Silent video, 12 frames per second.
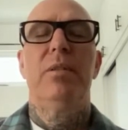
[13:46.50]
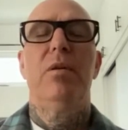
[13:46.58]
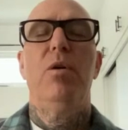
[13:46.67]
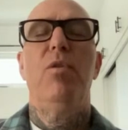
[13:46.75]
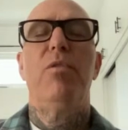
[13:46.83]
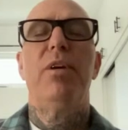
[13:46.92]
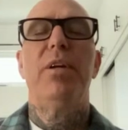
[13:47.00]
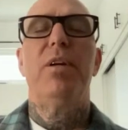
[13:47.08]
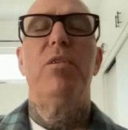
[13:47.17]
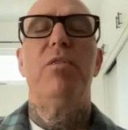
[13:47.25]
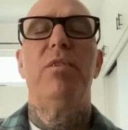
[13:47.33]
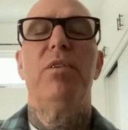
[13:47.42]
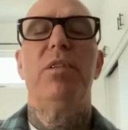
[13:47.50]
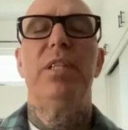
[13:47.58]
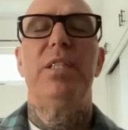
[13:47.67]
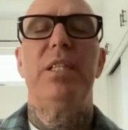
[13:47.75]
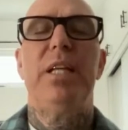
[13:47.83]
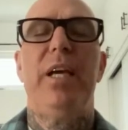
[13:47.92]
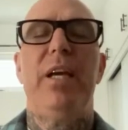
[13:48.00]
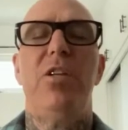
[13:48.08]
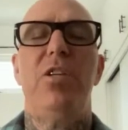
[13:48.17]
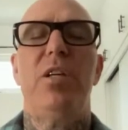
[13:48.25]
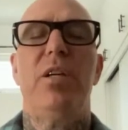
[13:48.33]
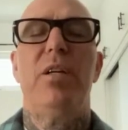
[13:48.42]
Over and over,
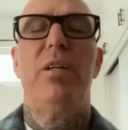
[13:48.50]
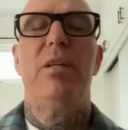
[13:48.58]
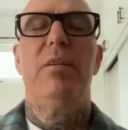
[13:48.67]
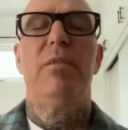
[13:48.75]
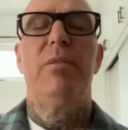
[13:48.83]
disengaging.